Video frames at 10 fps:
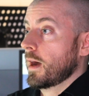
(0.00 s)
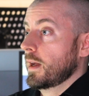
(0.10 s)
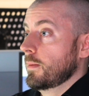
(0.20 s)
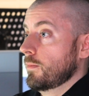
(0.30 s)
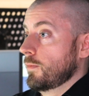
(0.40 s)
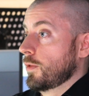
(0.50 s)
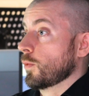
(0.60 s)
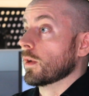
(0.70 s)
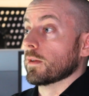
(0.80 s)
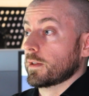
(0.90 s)
I'm
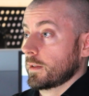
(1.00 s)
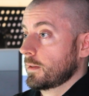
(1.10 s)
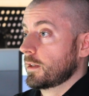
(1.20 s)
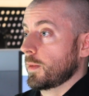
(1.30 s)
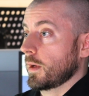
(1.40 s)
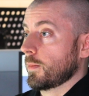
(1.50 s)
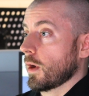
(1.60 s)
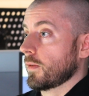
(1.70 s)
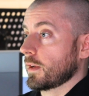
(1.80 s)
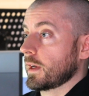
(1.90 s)
thrilled to be
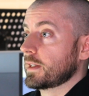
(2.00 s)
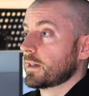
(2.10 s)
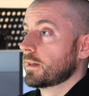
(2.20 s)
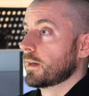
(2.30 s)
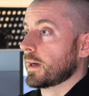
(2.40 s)
a part of Ignite.